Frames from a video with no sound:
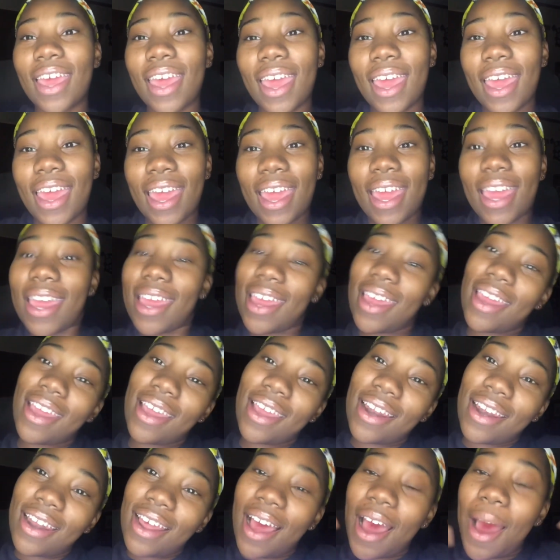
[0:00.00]
and
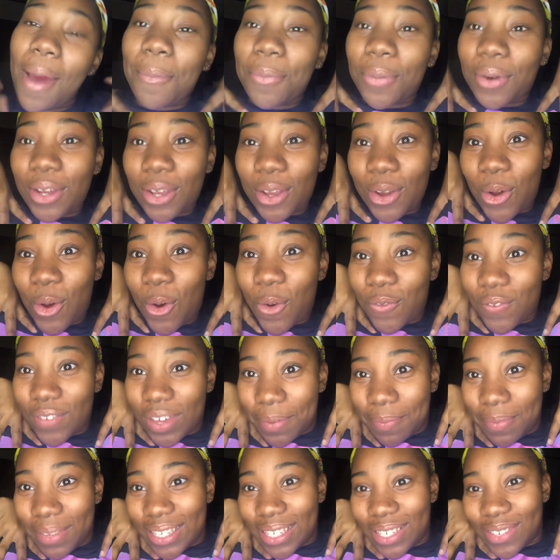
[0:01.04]
I pray your whole family
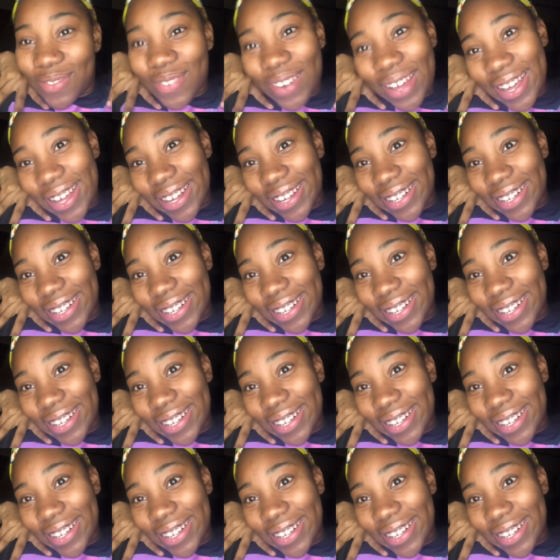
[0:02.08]
is well.